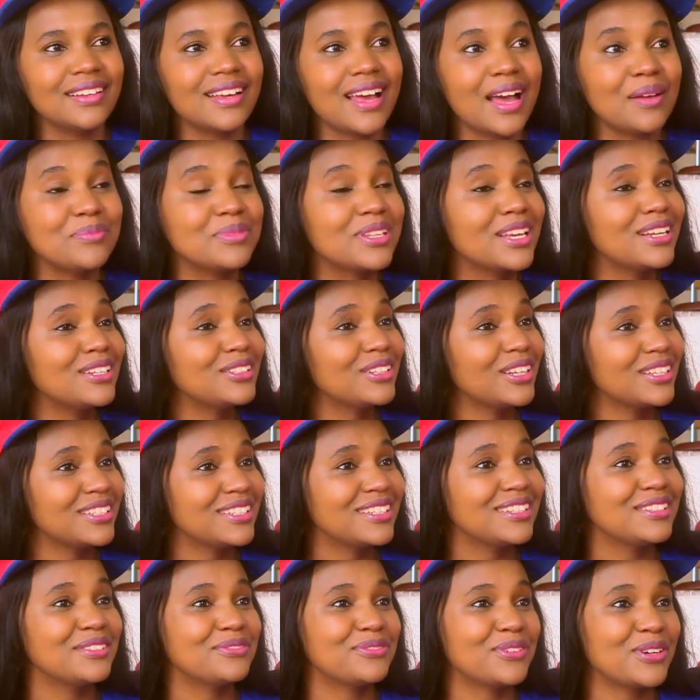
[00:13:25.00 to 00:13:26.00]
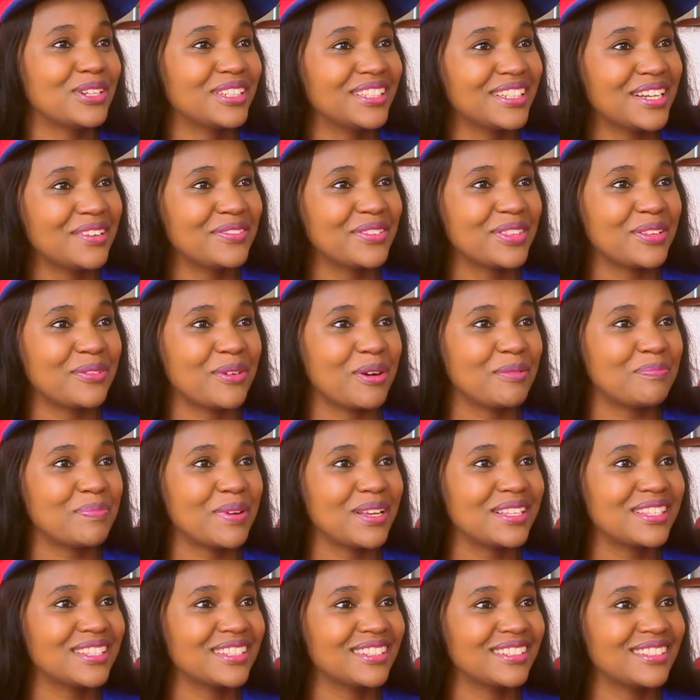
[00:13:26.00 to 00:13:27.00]
I'm telling you, until you fall in love with the right
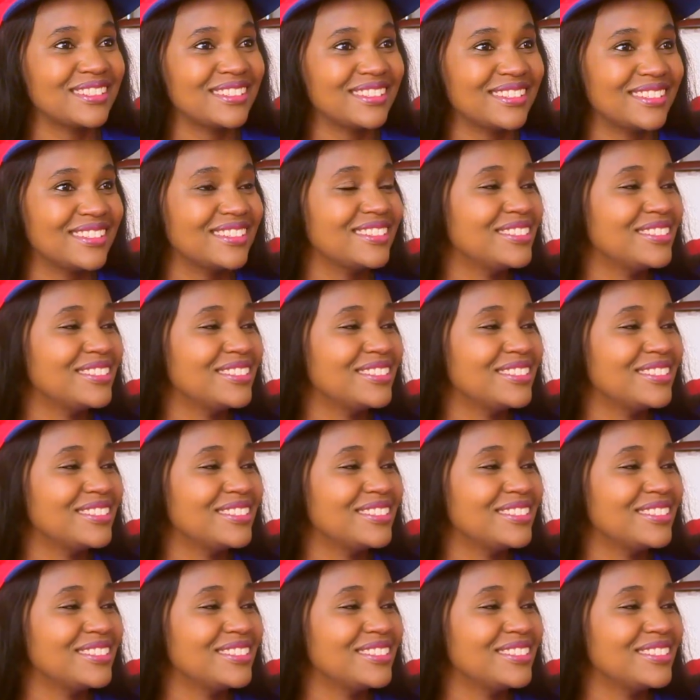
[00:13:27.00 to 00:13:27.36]
person,